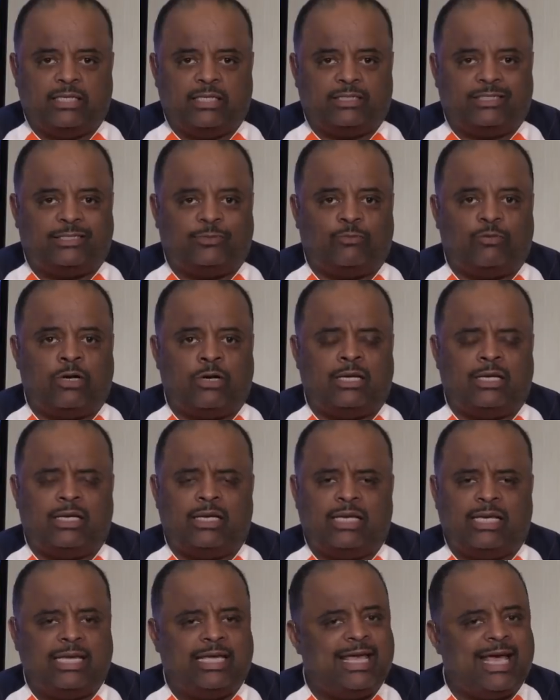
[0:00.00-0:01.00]
this is
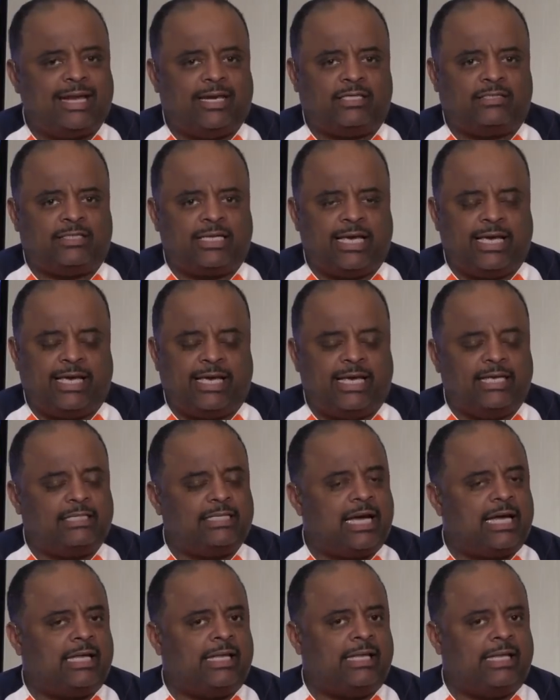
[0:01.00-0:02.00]
what he had to say.
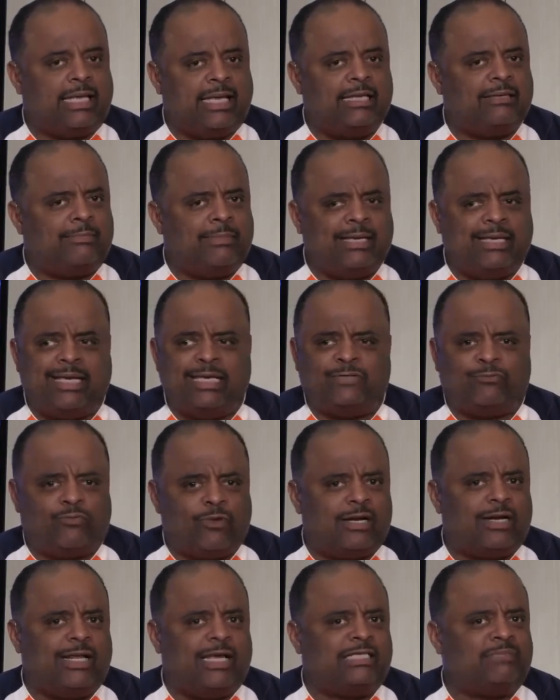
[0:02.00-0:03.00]
He's
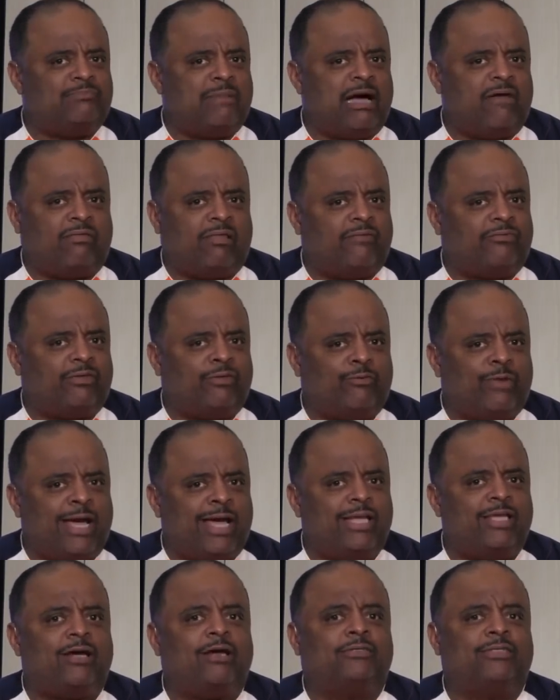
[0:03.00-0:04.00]
running his mouth left and
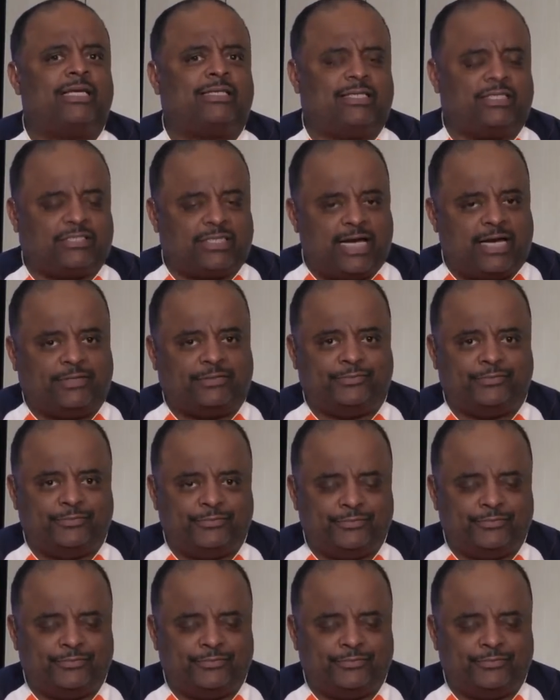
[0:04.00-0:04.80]
right. Y'all, check this out.